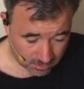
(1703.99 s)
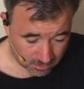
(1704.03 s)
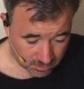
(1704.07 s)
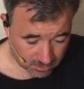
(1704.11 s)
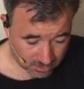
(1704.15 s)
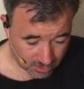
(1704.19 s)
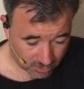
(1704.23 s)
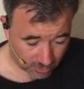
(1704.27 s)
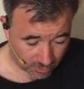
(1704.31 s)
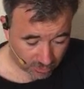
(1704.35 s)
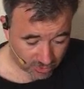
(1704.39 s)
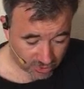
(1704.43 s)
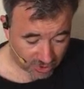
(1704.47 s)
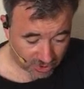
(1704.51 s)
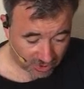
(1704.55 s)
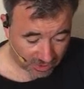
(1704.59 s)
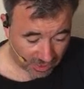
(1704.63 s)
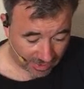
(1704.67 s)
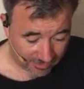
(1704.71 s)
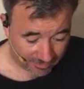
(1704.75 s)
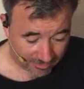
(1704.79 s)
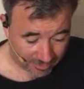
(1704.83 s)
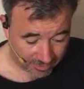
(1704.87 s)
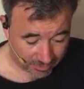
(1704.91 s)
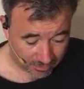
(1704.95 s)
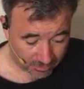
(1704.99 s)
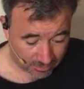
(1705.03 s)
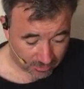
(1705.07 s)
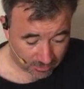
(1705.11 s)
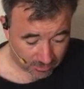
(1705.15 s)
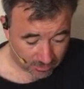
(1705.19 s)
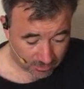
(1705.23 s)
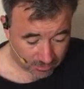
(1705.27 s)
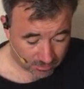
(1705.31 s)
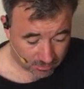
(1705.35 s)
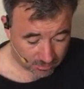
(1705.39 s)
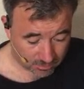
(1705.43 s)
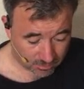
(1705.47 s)
So there's 11.
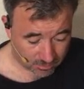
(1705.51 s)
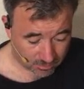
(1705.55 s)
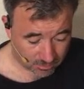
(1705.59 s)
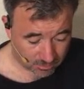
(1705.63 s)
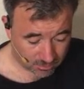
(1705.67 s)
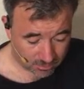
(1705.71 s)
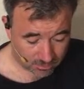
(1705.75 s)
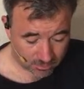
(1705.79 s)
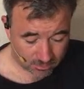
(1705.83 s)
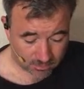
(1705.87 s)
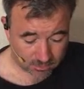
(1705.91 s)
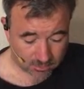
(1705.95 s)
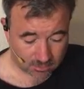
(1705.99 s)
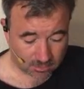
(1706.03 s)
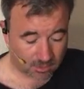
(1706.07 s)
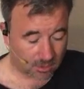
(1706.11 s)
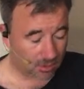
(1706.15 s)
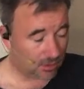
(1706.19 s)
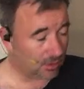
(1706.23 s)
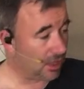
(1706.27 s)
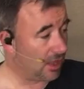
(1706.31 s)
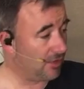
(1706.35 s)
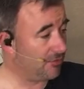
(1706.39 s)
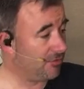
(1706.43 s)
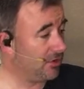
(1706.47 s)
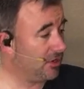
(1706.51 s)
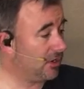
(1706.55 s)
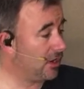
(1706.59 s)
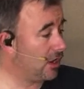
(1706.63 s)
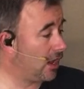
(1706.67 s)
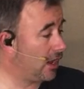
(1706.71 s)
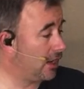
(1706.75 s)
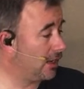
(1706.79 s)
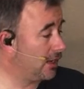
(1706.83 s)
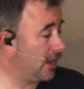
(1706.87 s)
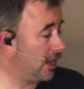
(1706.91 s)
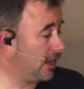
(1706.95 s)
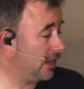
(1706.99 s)
11
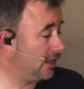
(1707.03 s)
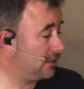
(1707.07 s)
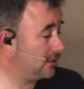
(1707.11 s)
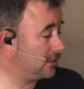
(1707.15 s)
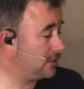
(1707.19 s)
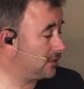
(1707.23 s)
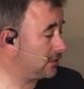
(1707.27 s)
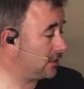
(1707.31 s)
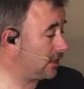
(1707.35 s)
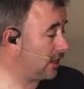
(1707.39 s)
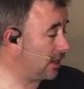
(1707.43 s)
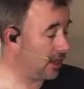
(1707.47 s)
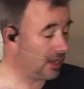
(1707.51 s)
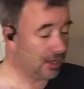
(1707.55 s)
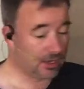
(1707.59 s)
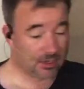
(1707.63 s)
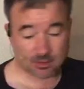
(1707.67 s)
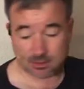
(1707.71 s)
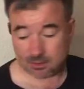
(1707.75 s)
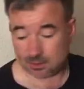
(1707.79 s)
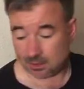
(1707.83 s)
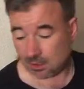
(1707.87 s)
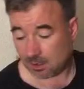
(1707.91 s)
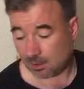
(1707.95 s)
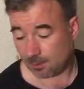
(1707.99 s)
9.8s and